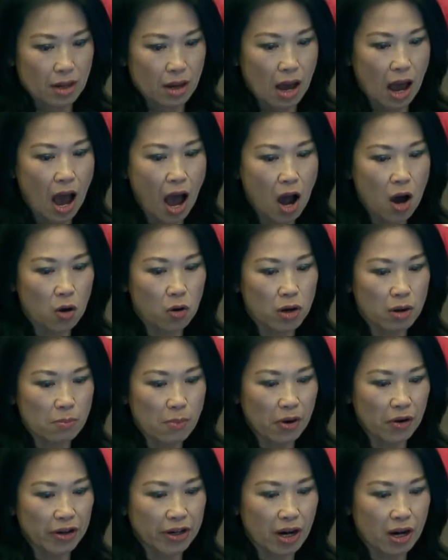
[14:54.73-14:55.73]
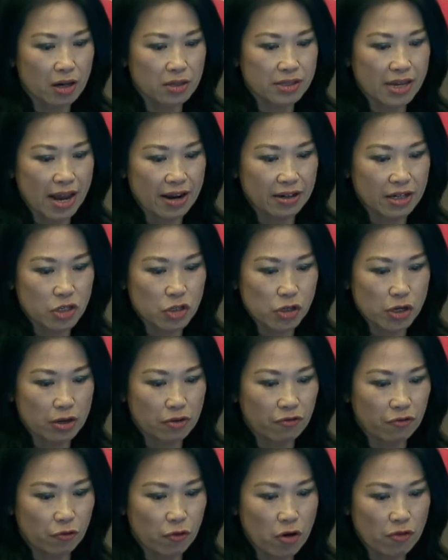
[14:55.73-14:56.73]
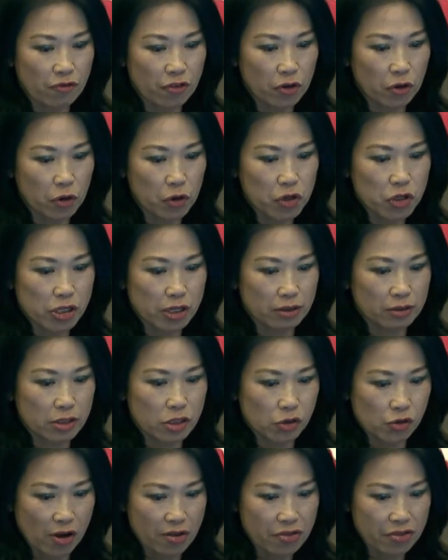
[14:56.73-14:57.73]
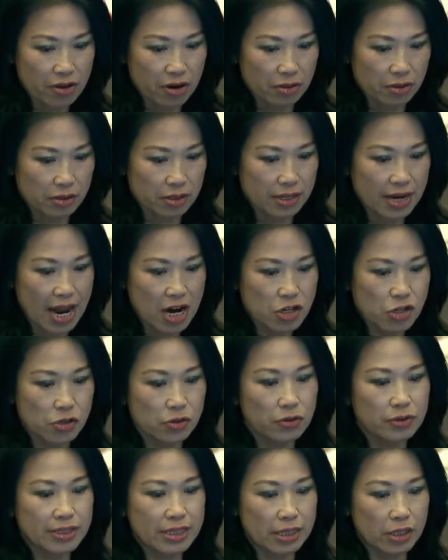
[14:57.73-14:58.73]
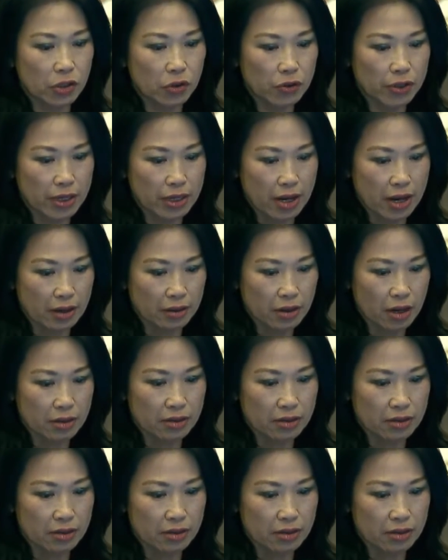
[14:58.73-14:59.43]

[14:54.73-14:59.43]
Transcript: how America's energy revolution strengthens national security in